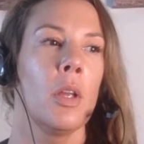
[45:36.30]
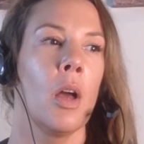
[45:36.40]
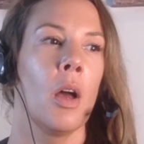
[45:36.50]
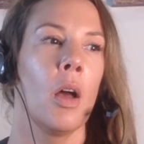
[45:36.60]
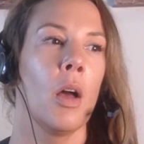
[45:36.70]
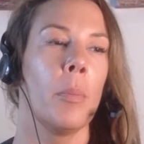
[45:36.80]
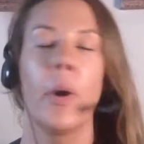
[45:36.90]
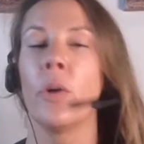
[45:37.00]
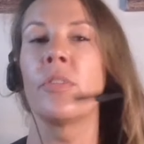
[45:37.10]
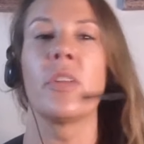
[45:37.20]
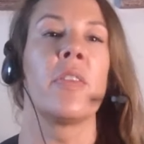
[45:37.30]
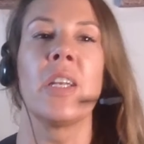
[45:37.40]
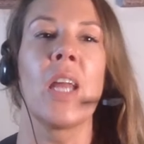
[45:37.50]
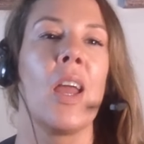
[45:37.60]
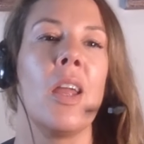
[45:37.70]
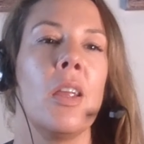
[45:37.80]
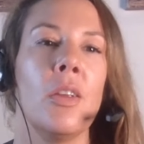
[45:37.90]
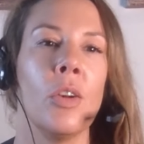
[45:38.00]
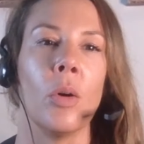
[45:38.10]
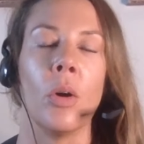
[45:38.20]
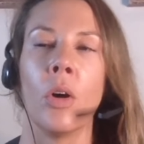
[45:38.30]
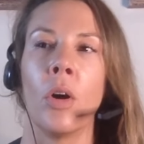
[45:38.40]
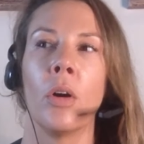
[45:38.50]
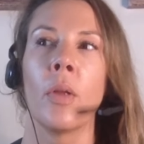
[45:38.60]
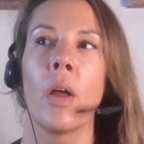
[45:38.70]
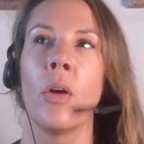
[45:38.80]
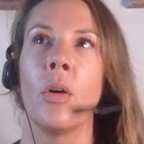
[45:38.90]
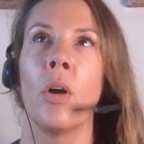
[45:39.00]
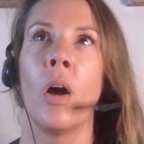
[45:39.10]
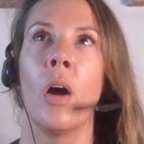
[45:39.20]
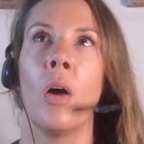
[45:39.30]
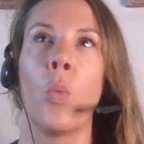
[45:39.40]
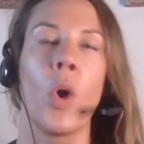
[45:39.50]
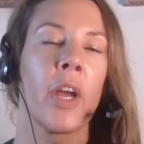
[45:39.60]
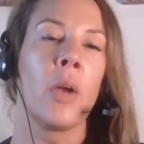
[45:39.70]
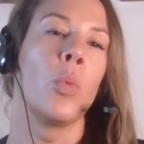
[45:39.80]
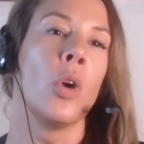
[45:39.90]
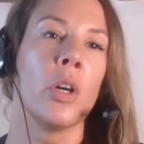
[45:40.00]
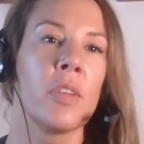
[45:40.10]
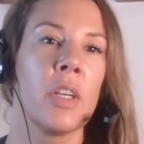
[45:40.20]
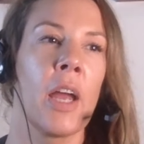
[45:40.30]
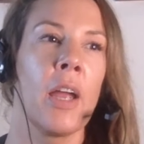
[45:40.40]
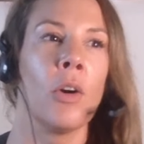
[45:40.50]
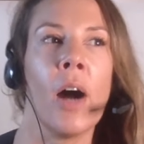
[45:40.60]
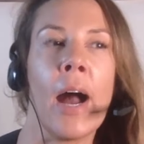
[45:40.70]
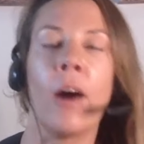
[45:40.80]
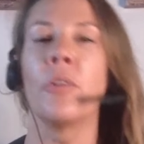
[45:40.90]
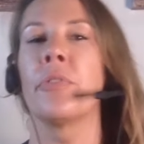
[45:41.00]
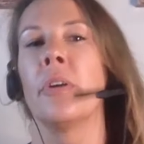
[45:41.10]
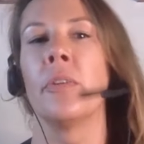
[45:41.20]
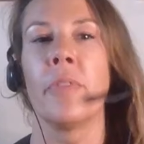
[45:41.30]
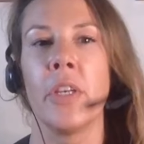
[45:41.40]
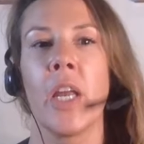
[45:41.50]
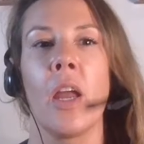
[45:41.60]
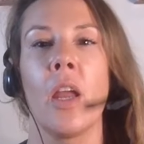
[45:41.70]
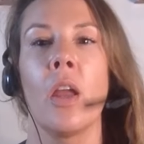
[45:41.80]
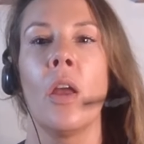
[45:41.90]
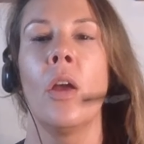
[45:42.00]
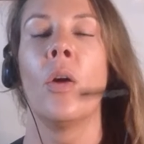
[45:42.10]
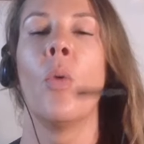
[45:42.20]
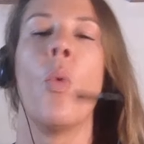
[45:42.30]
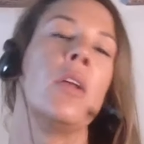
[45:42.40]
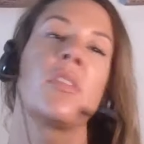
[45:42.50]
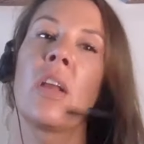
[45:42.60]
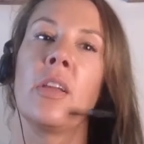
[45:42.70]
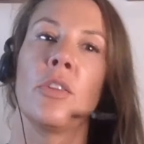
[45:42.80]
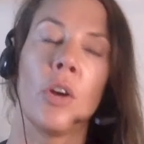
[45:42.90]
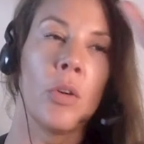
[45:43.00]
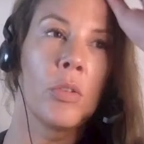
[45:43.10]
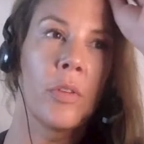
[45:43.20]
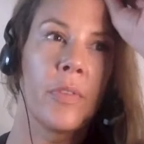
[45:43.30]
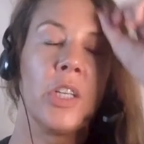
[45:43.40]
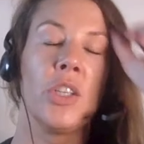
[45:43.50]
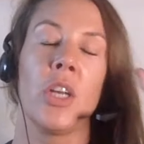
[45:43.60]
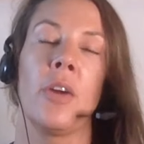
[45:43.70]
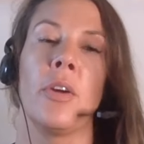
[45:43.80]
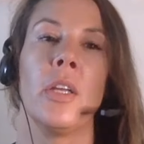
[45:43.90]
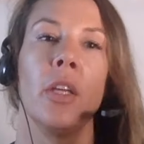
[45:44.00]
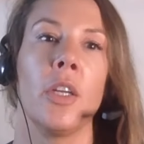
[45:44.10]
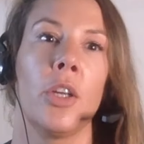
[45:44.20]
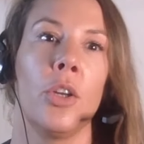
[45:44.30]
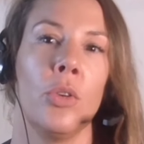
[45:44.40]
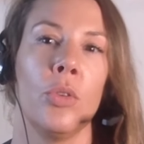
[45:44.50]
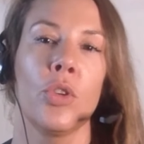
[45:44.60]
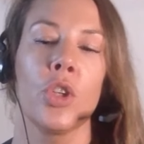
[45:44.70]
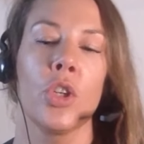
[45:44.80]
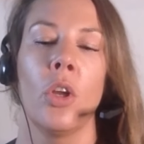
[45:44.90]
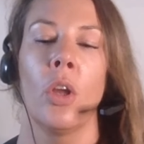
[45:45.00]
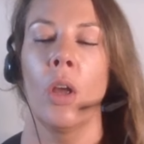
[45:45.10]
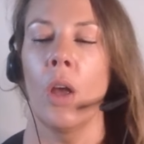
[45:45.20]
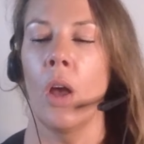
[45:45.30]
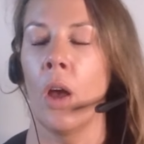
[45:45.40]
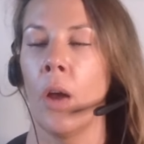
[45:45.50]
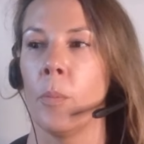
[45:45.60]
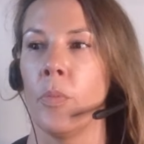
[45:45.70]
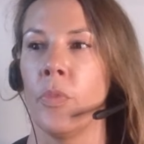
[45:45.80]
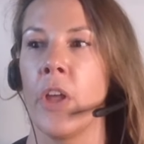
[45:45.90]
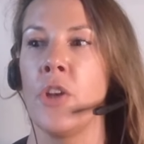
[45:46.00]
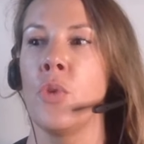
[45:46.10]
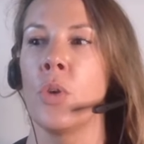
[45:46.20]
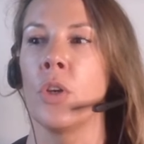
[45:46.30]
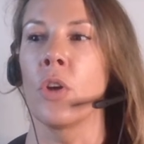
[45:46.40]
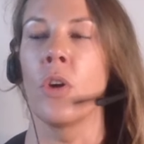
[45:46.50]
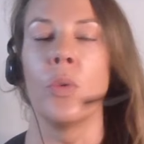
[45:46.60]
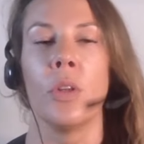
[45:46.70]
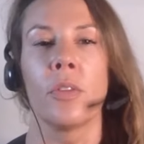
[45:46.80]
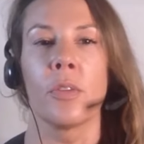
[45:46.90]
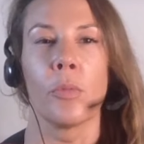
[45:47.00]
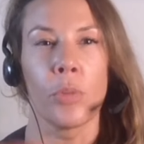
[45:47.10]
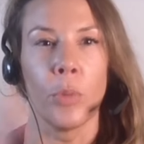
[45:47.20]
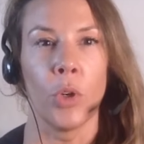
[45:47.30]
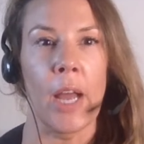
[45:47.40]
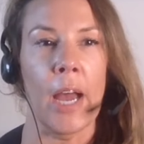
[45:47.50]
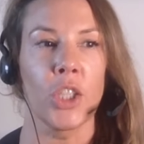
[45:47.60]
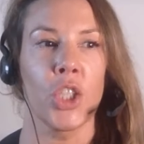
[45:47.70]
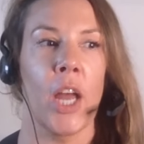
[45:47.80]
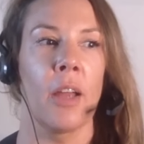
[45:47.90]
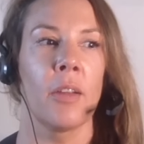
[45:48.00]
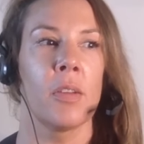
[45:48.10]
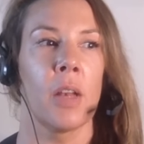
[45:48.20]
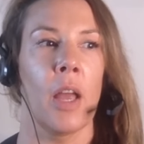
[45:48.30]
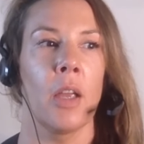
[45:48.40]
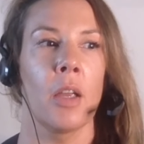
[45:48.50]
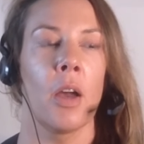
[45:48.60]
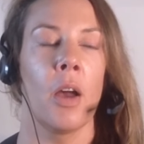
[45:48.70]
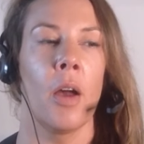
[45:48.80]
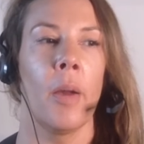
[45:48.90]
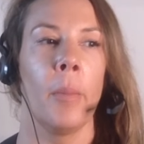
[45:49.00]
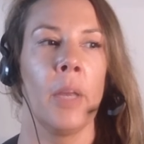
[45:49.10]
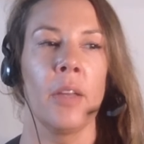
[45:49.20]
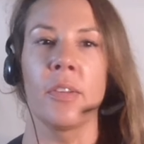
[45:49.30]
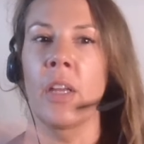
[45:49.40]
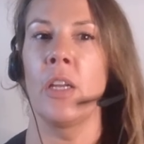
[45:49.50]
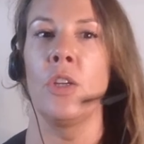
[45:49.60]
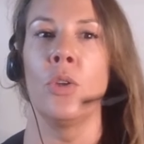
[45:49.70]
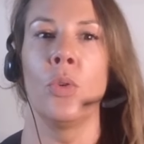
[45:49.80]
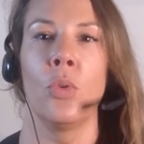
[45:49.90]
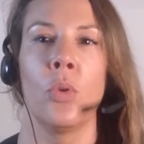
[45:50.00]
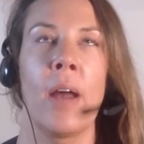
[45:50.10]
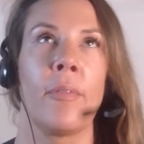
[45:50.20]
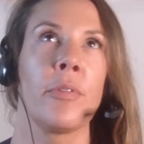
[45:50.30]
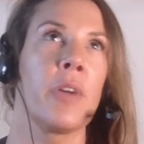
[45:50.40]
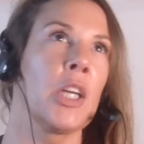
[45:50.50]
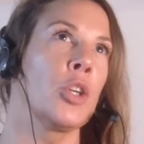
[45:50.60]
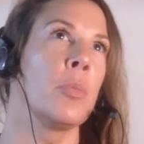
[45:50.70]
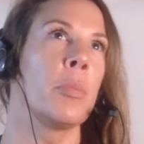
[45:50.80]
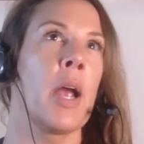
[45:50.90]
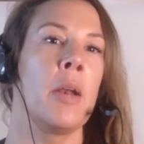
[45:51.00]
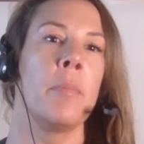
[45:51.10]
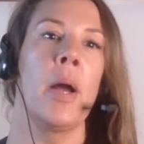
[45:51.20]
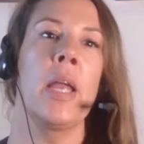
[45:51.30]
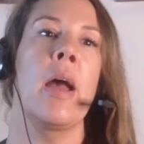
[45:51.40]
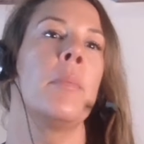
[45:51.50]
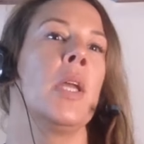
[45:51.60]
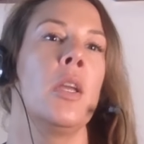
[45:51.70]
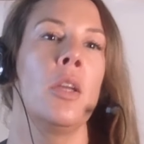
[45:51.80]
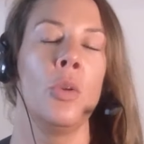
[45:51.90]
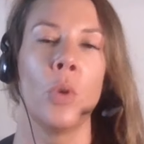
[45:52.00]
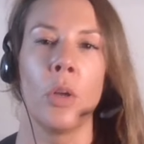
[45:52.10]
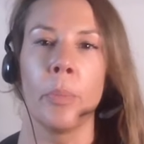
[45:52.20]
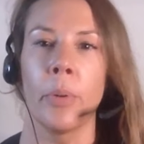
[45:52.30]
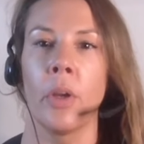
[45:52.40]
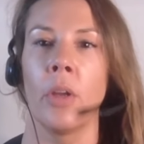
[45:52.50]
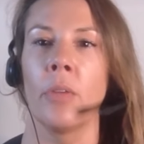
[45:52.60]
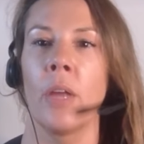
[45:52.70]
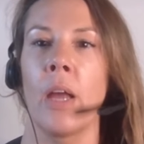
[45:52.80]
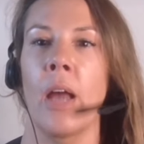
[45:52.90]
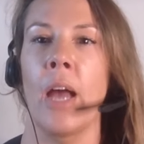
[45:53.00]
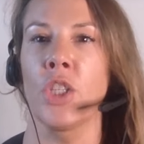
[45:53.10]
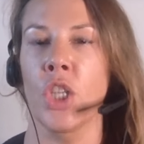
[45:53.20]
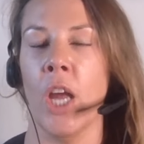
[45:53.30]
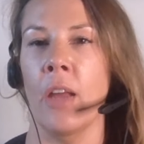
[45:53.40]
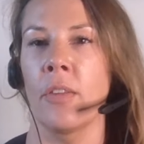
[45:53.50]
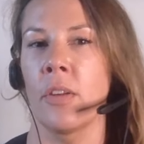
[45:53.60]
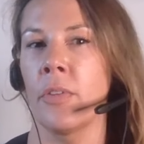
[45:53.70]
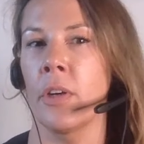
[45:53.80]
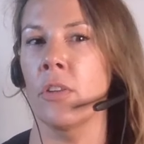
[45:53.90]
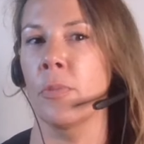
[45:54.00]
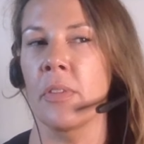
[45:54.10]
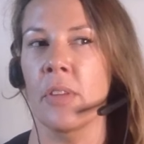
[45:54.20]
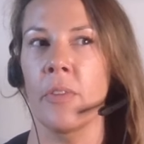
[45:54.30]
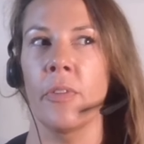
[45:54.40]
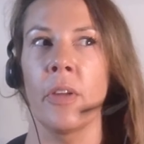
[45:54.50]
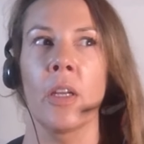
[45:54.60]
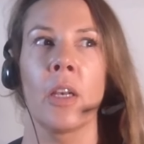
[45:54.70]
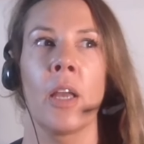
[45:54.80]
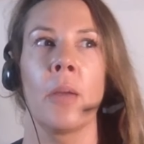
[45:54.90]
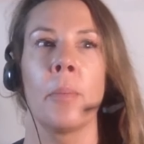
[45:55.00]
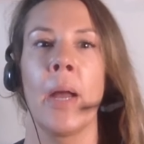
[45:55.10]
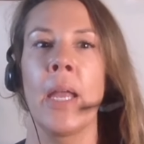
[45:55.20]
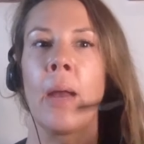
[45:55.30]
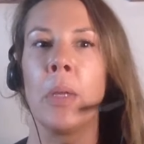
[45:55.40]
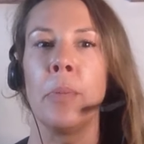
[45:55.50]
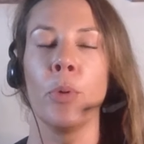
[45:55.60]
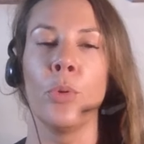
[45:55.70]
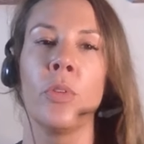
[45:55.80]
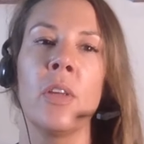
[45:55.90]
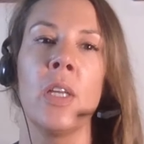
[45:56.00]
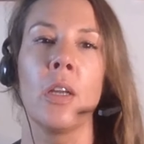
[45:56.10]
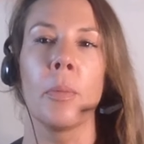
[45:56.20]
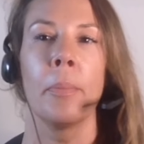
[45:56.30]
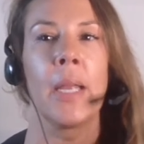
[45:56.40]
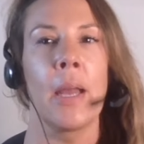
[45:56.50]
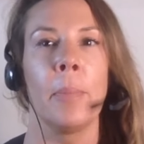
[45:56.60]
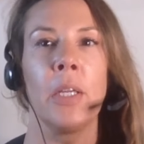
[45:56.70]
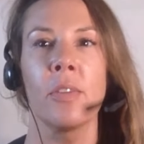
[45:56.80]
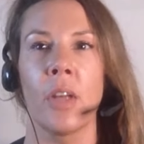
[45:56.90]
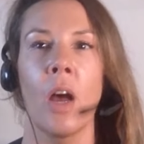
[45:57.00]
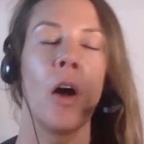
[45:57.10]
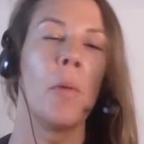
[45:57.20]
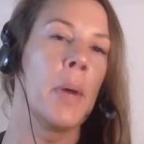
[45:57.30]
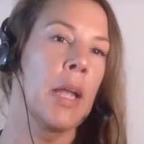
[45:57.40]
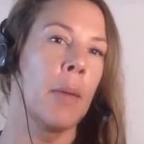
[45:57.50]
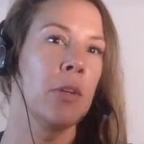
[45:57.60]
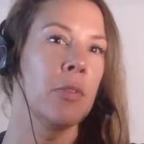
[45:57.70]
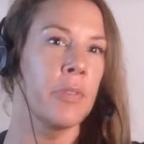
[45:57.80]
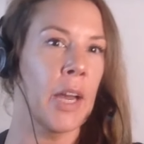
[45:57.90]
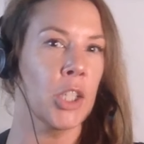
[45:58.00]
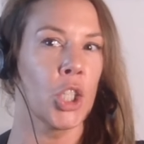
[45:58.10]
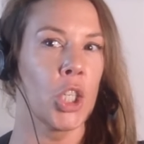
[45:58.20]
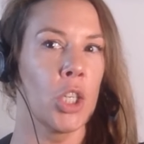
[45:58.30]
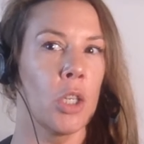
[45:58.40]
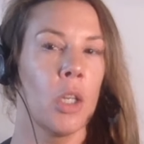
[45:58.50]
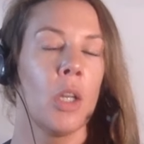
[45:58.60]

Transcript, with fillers: uh, post of the day, you know, or uh, what I wore today or outfit of the day. Ones like those are very generic and they're huge. Um, then you want to go with some smaller hashtags like, um, let's say you have a fashion brand in Miami. You want to put hashtags that are very specific, like Miami boutique, Miami star, Miami fashion.